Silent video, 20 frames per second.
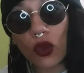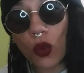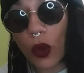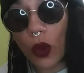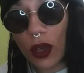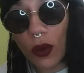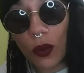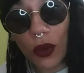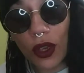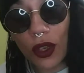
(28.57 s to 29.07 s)

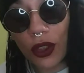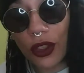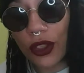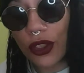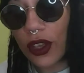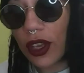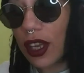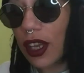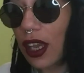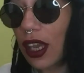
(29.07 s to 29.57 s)

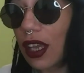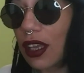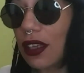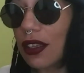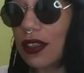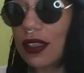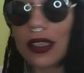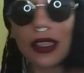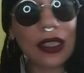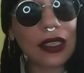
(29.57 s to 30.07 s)
Wentworth
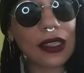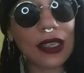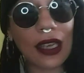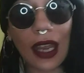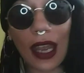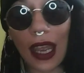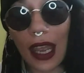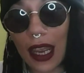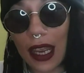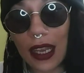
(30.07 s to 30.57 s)
season
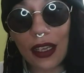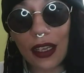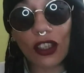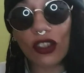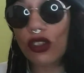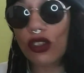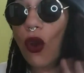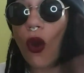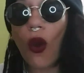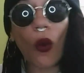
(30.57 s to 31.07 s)

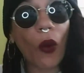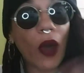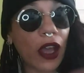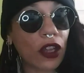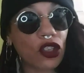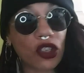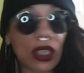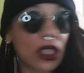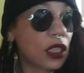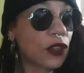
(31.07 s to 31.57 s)
8, don't
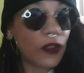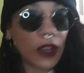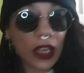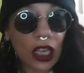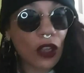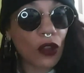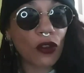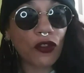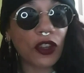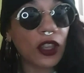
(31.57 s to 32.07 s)
watch this
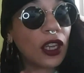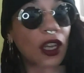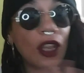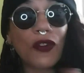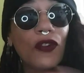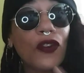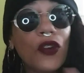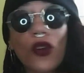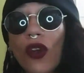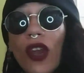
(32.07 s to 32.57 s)
video. For the
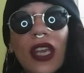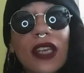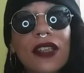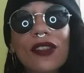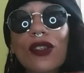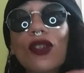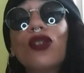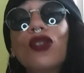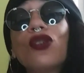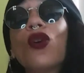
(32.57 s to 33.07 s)
love of
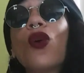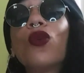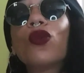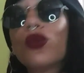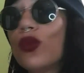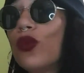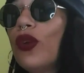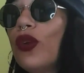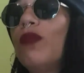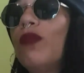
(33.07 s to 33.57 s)
Christ, don't
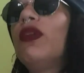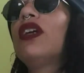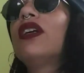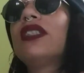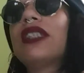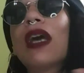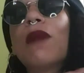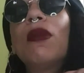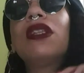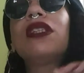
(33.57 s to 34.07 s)
do it
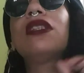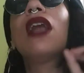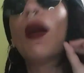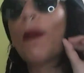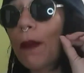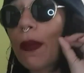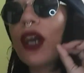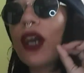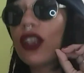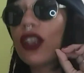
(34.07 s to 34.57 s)
because I'm
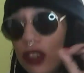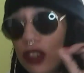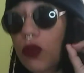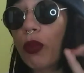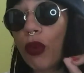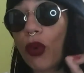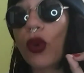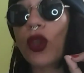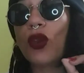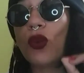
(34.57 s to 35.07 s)
gonna
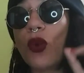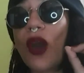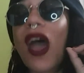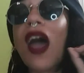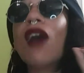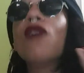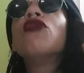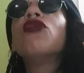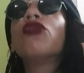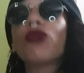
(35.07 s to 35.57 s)
spoil
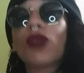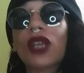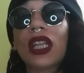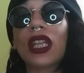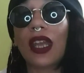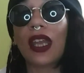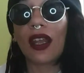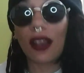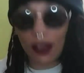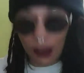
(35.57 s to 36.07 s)

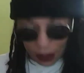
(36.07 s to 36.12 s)
everything.